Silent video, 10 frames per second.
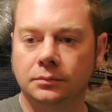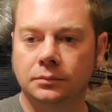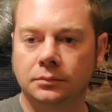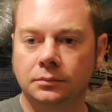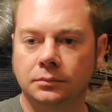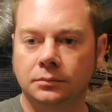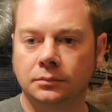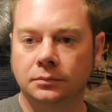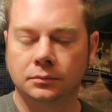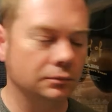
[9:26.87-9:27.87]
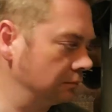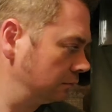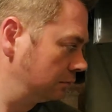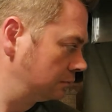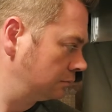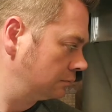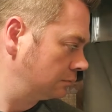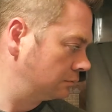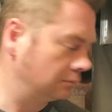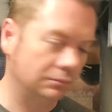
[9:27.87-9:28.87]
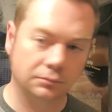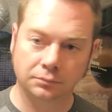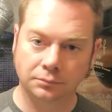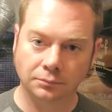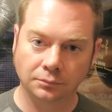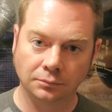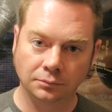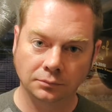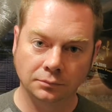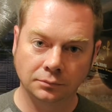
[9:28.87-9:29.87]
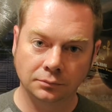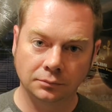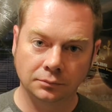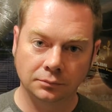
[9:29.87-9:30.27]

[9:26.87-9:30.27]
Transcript: [no speech]